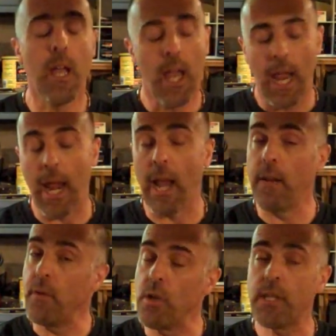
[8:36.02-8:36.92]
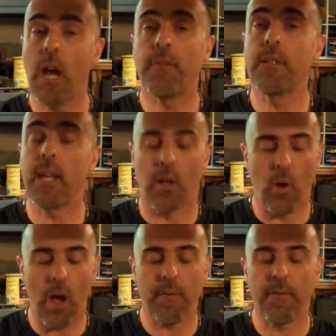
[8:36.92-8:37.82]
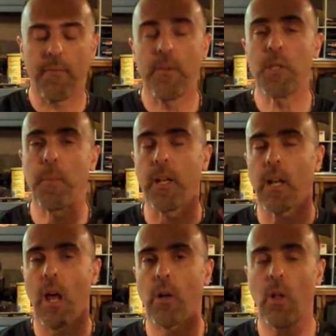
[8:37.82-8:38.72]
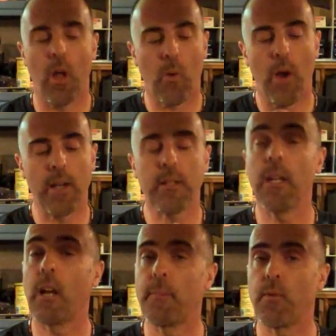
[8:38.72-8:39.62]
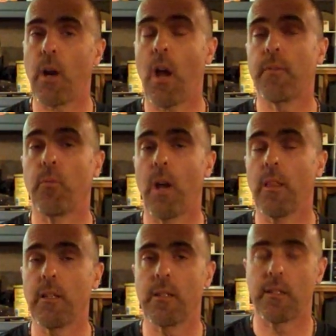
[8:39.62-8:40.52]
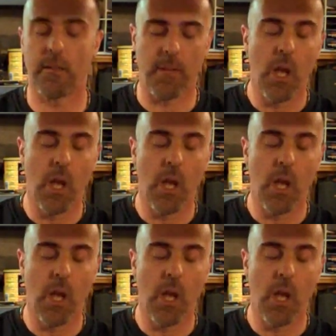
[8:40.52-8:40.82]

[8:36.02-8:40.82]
And if you just have to take it off, spin it counterclockwise, it comes right off the railing system.